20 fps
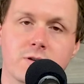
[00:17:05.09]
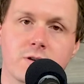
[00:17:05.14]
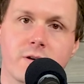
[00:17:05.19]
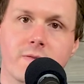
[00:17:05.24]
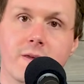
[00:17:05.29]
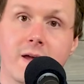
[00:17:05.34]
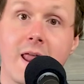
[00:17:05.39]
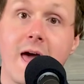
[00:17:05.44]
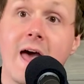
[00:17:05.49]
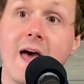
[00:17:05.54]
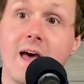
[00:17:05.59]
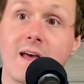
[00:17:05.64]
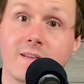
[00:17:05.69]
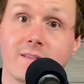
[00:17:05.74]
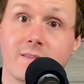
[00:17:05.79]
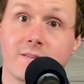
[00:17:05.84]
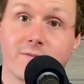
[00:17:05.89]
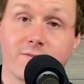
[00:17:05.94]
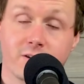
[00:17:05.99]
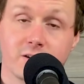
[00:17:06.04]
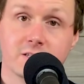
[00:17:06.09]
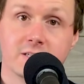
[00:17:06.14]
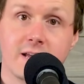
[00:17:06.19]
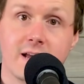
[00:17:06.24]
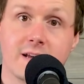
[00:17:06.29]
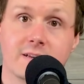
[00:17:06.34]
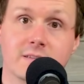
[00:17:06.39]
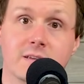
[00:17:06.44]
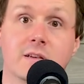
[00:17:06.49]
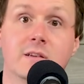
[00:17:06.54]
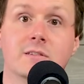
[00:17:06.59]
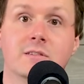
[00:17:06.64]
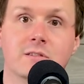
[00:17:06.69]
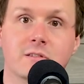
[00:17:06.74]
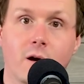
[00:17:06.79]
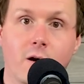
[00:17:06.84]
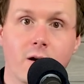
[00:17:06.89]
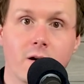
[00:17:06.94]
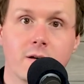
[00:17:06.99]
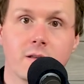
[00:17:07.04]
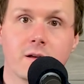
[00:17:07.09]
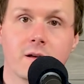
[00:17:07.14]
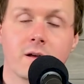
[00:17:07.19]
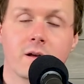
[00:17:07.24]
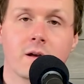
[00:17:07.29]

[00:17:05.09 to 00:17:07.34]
And then at the first S, start.